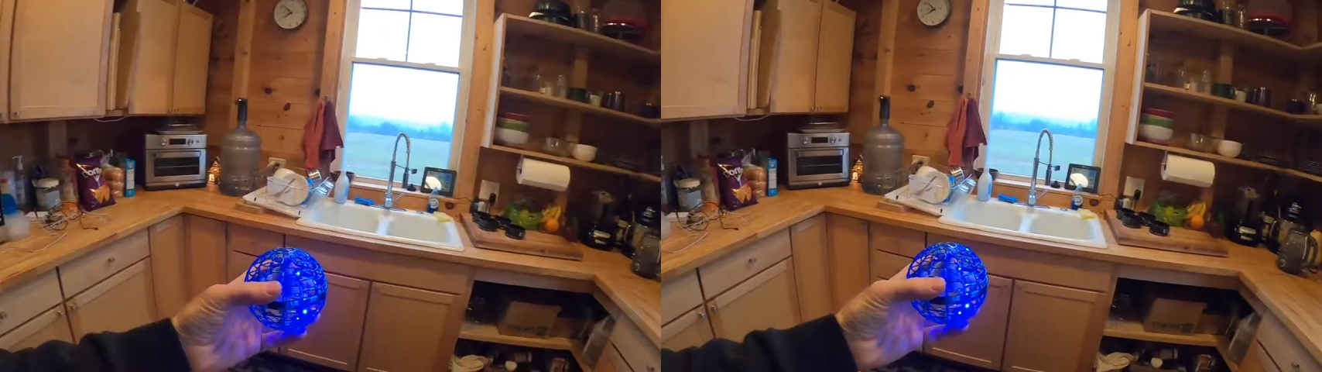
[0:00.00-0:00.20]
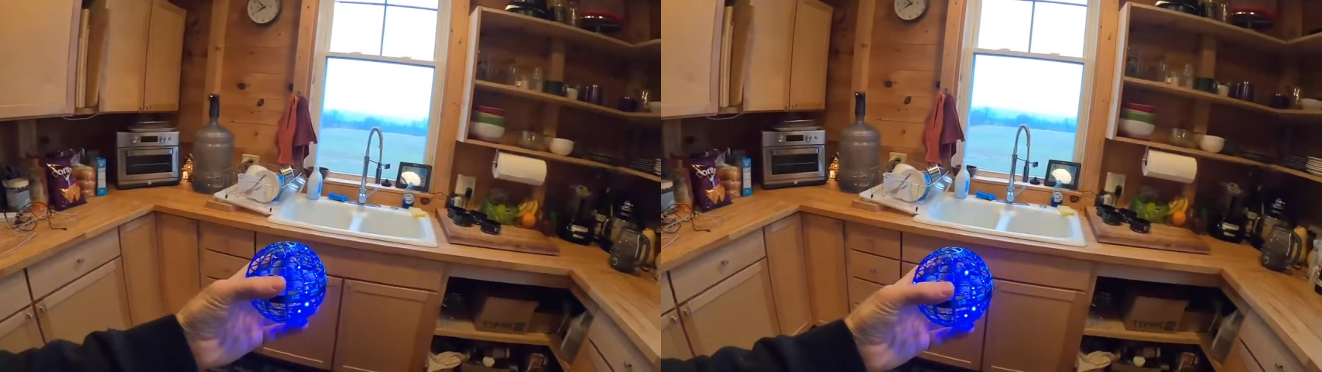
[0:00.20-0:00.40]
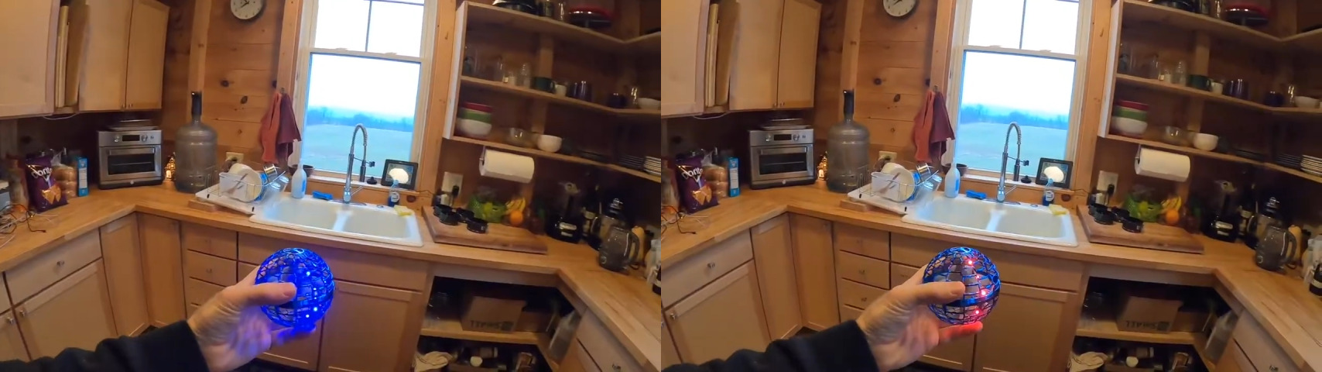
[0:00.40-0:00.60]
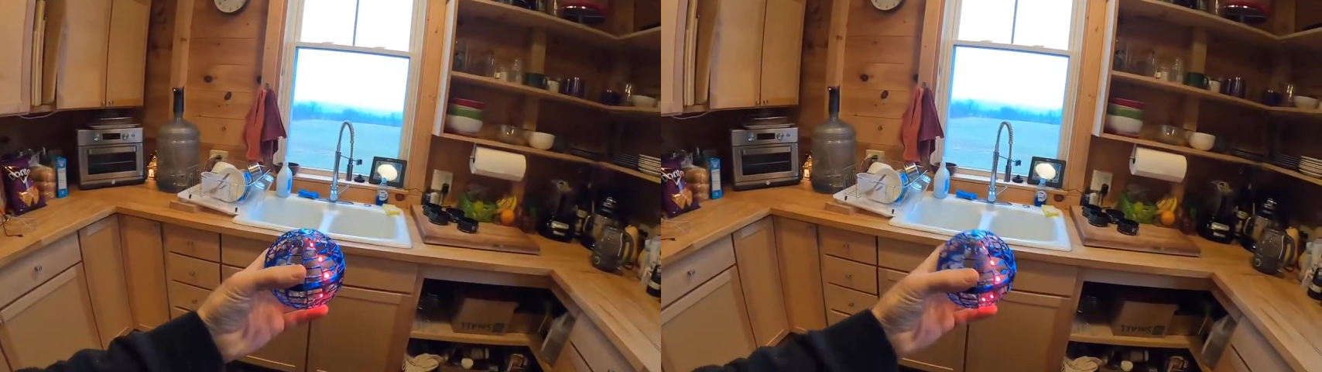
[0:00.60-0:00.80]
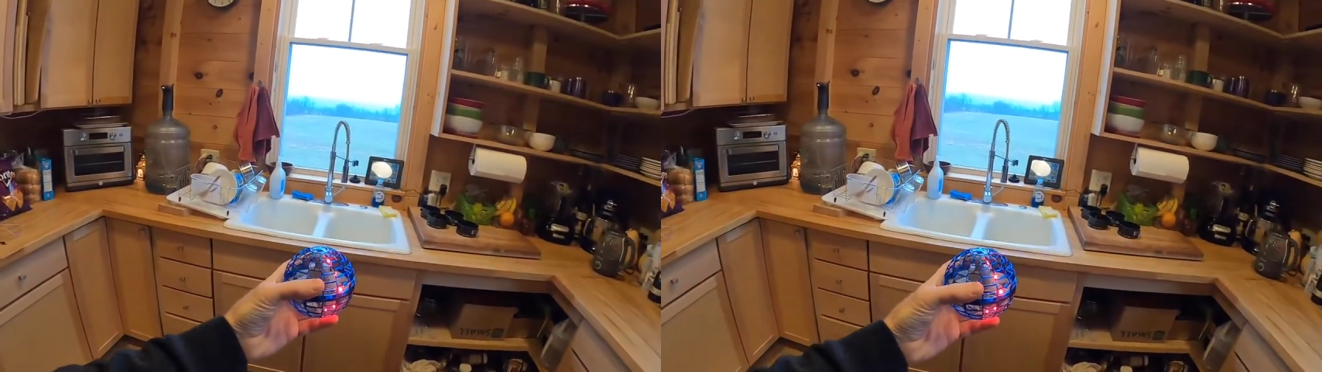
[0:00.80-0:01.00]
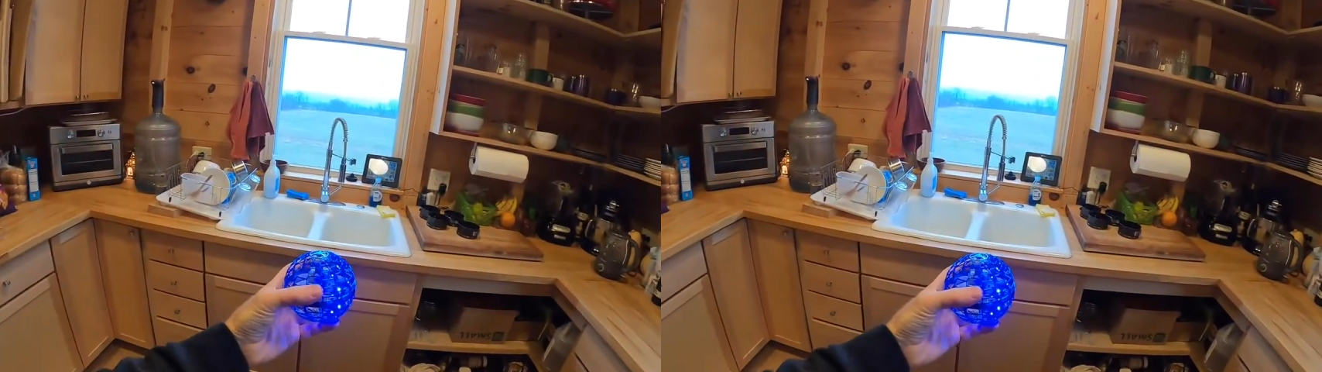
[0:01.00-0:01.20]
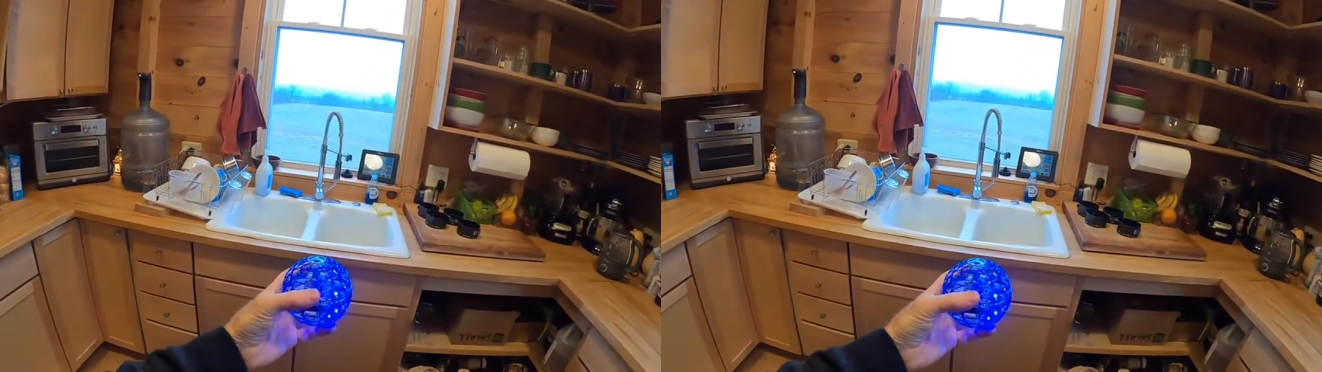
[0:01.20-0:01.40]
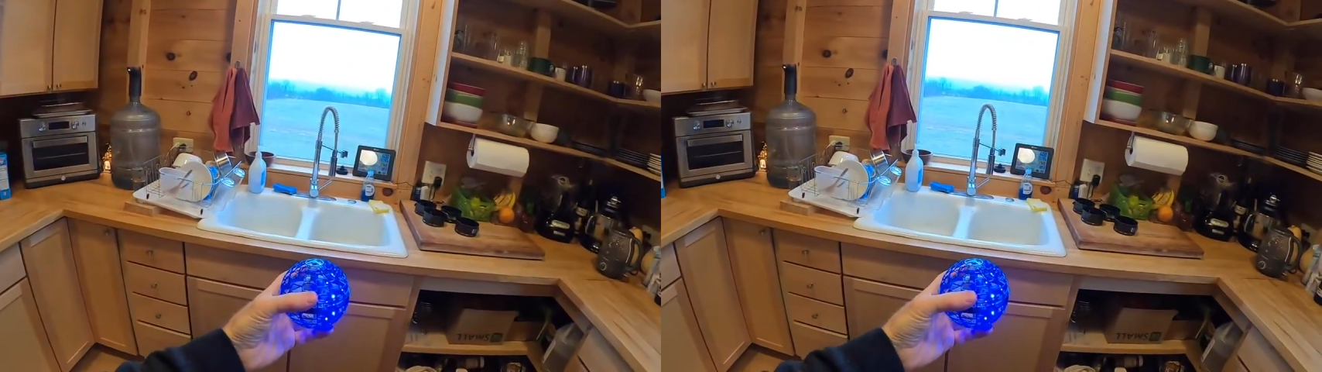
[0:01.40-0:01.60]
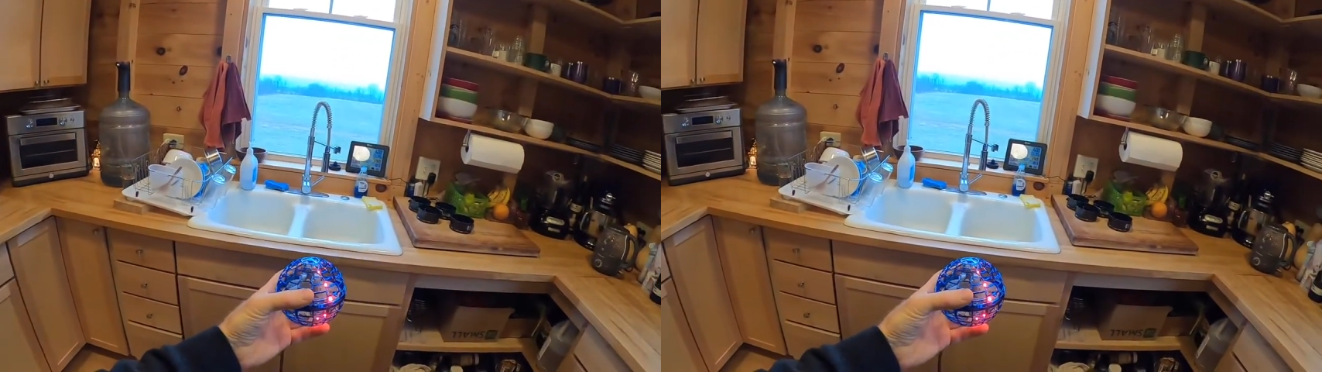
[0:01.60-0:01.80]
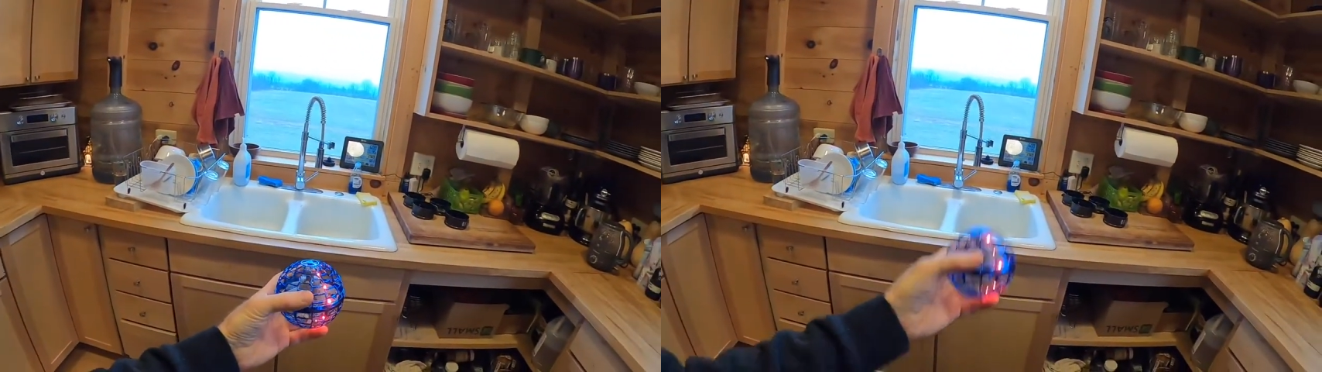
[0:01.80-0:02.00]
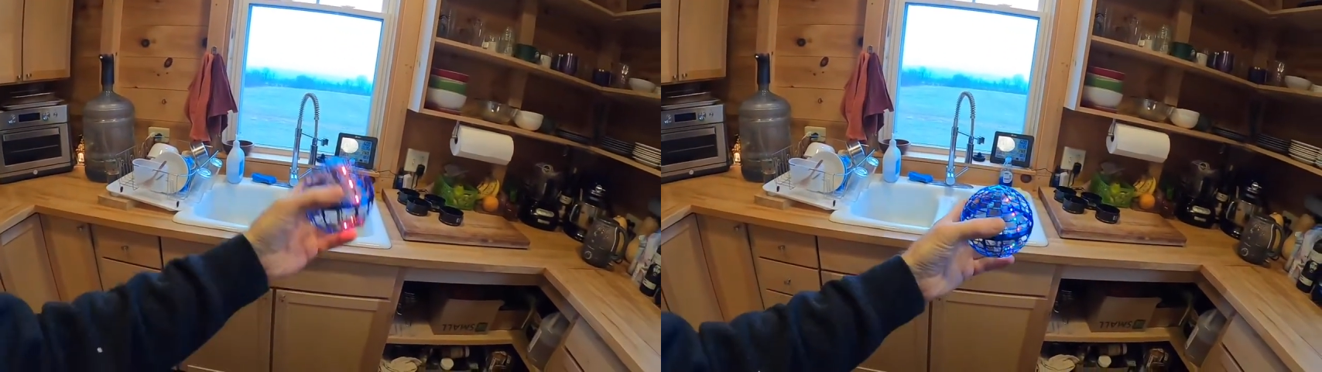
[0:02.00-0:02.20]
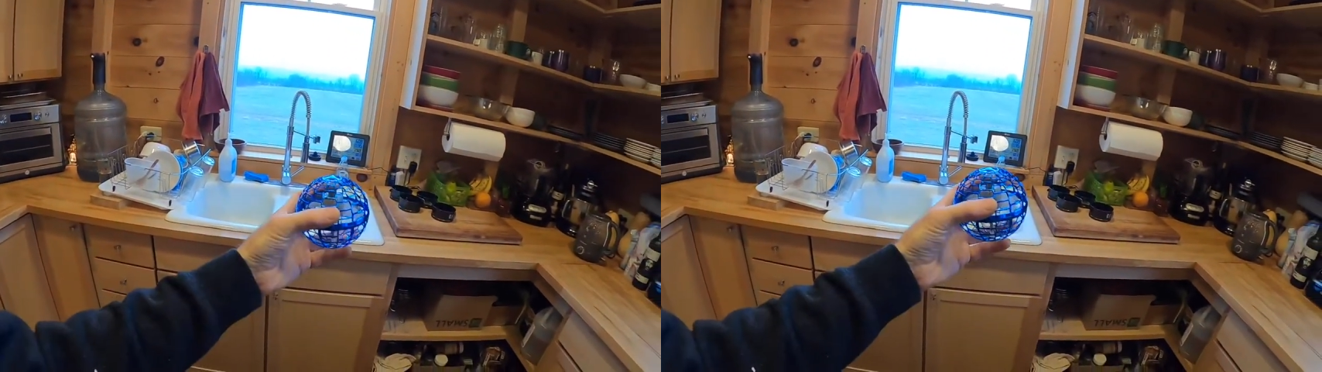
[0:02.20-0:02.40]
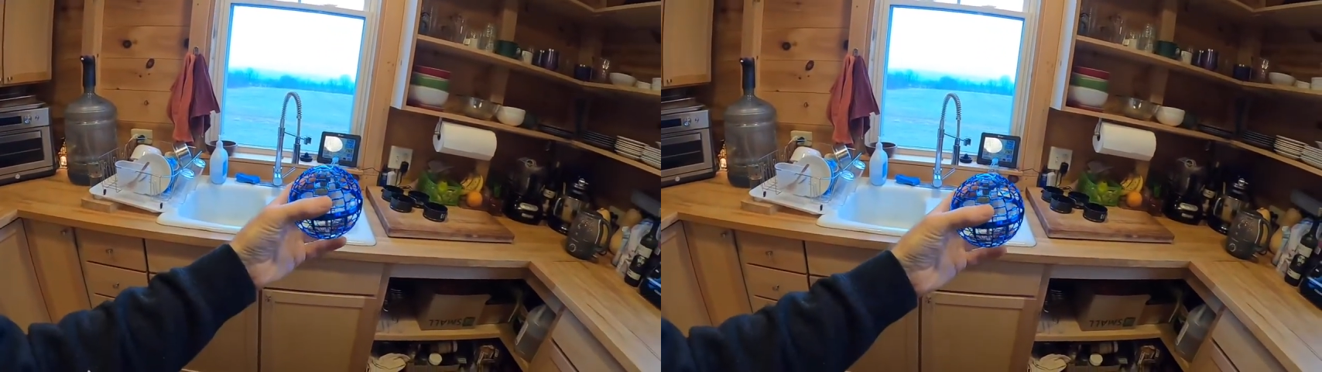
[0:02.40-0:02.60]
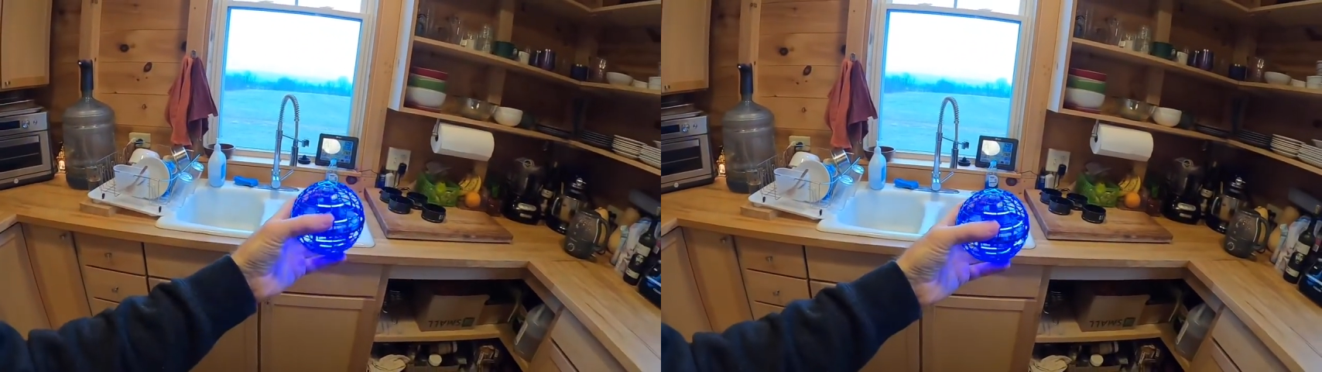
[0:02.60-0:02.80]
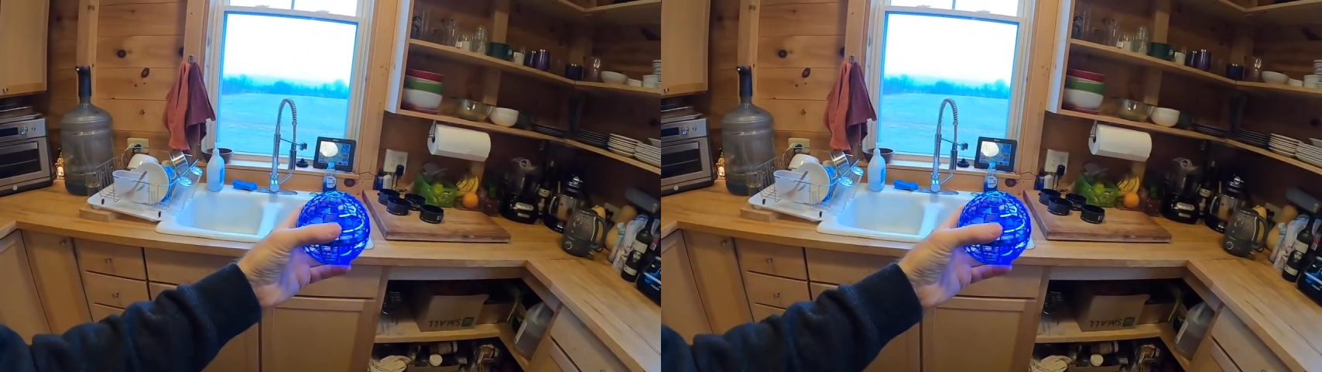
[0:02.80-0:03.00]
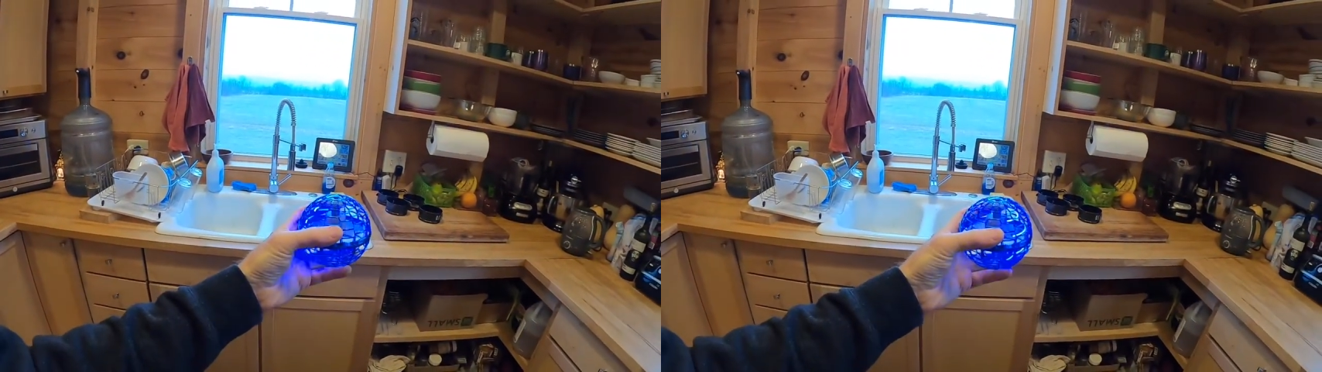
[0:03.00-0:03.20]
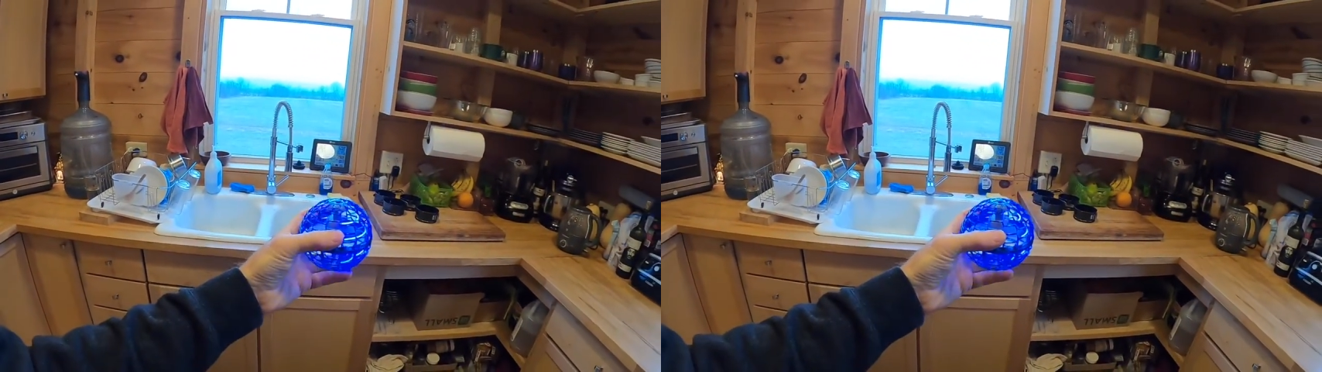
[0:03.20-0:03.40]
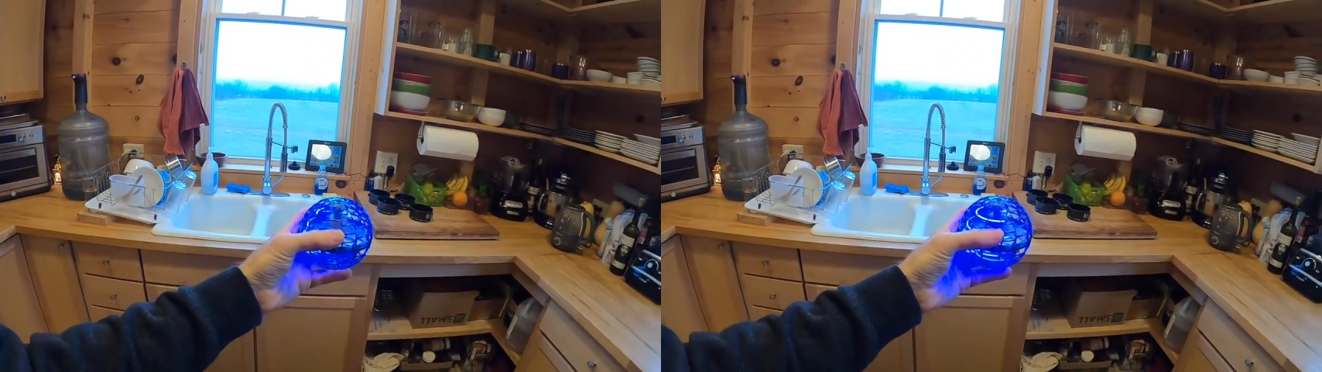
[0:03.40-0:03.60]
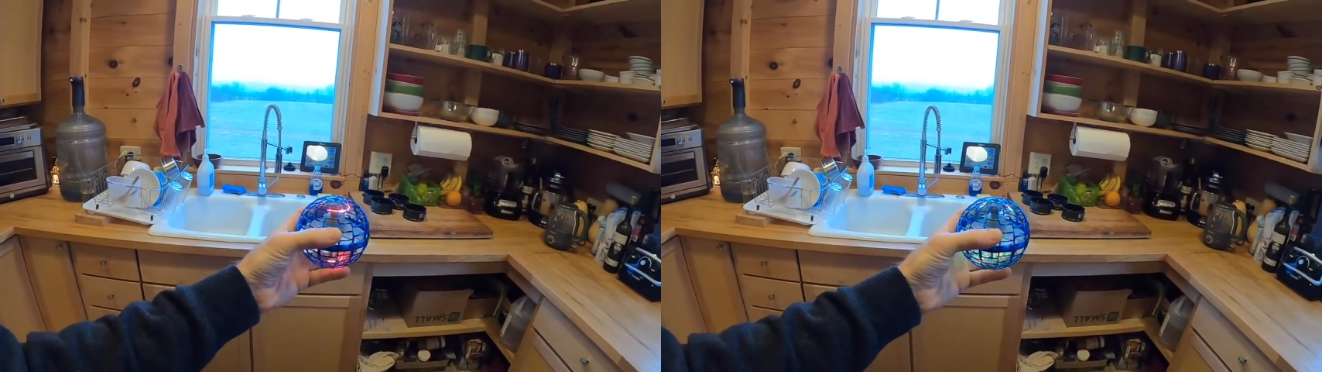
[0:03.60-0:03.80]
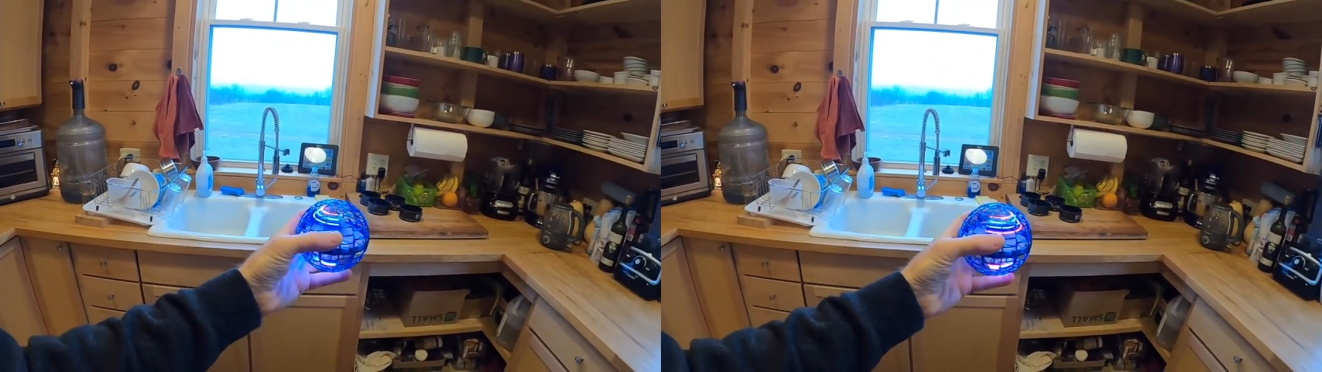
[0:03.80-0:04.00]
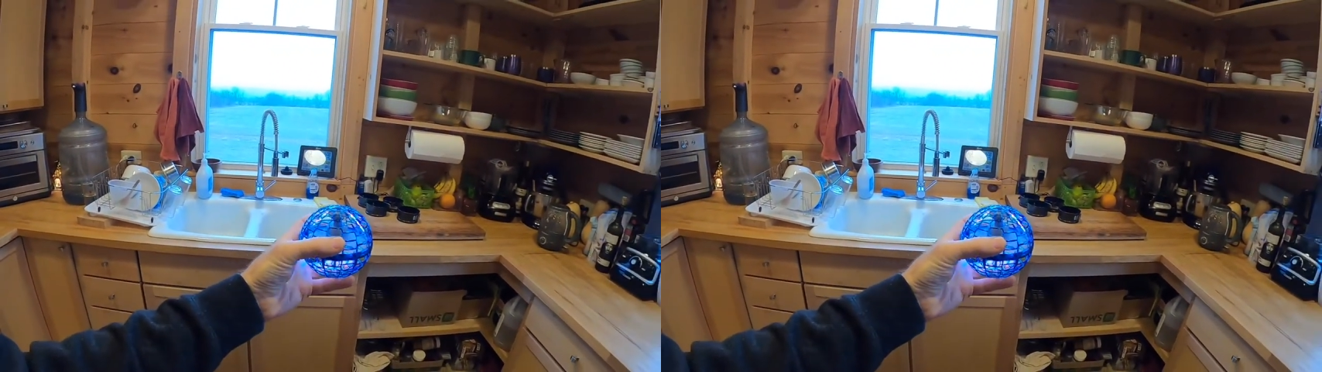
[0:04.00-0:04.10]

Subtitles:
Nobody's mouth can be seen.